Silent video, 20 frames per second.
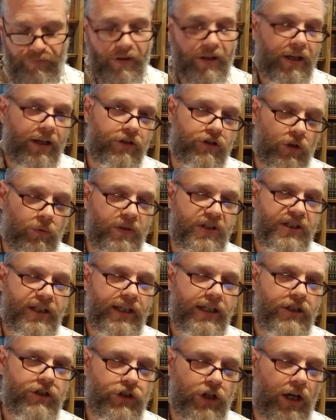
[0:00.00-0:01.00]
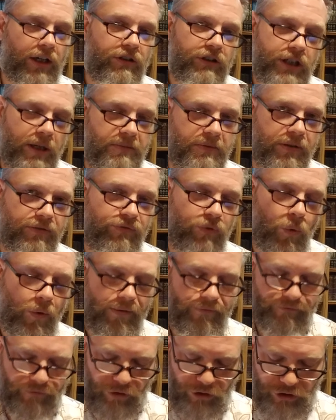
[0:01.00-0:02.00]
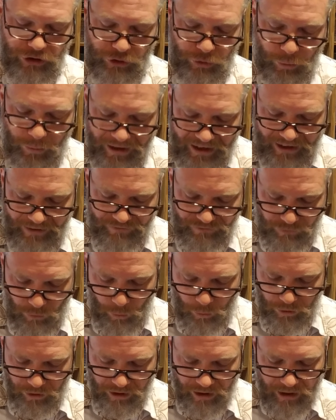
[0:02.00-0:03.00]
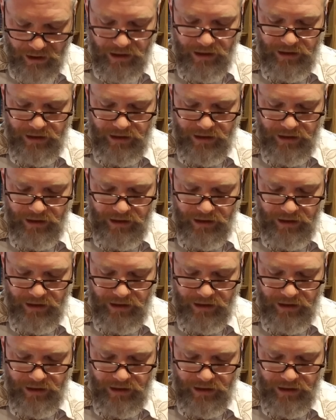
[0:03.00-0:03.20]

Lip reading: And so we see in John chapter 4 and verse 24,